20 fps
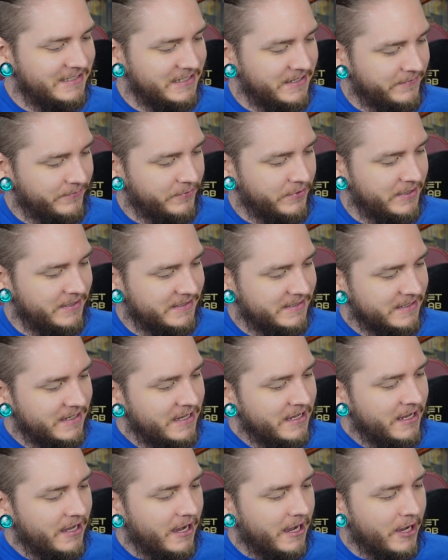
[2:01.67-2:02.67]
different.
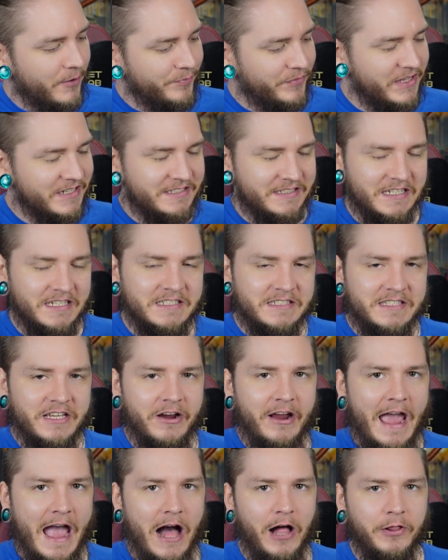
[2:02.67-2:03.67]
This is
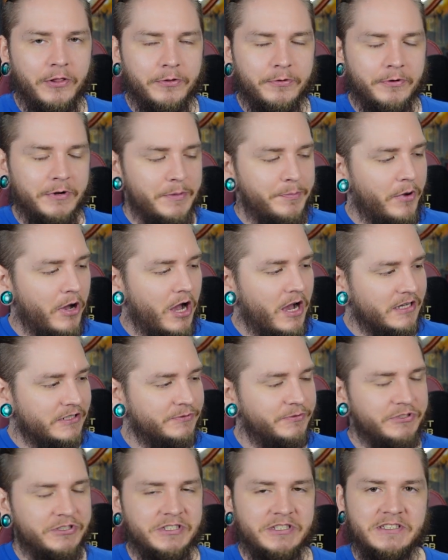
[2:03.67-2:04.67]
their Owlery
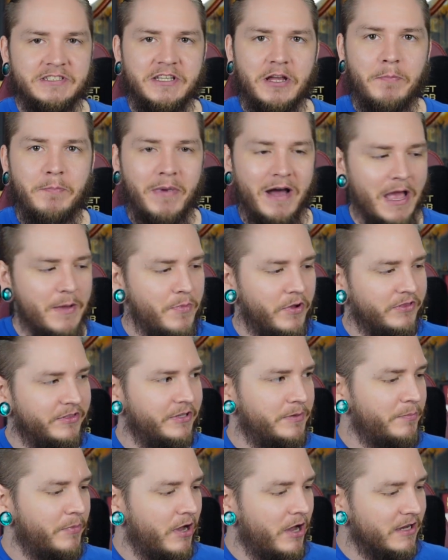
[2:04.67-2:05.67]
box, which is their
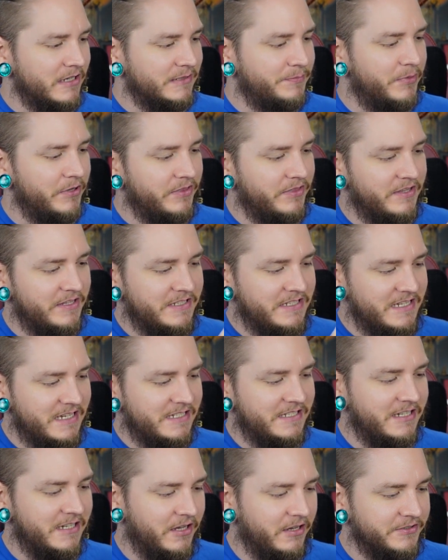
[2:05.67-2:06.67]
bi-monthly box, but the
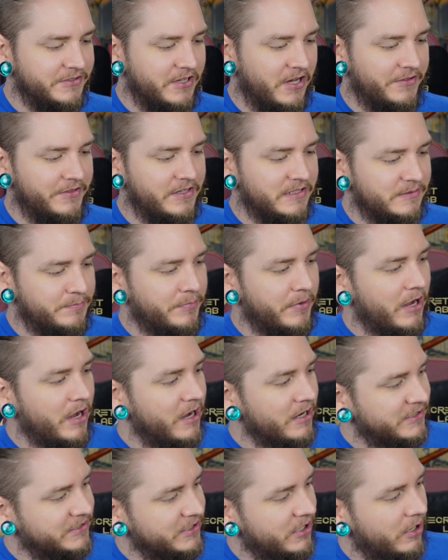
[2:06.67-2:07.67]
details on this
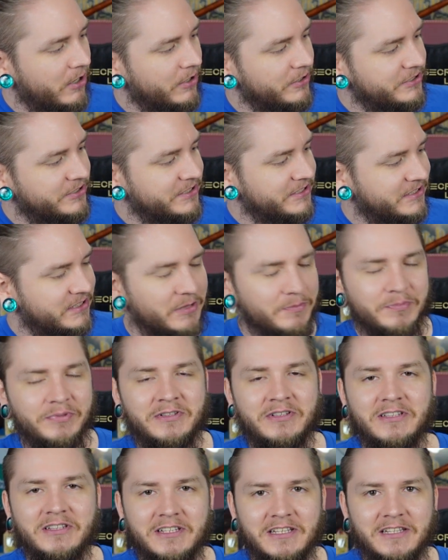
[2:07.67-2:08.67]
box are just
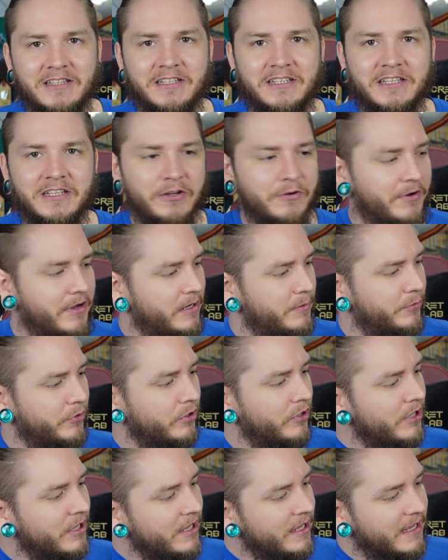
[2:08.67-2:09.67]
completely
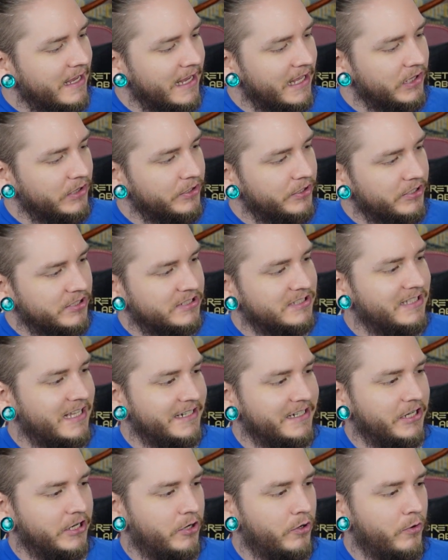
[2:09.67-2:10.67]
incredible. It looks
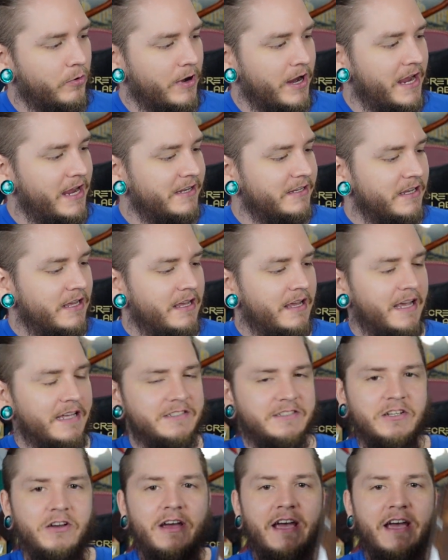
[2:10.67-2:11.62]
like a crate. And so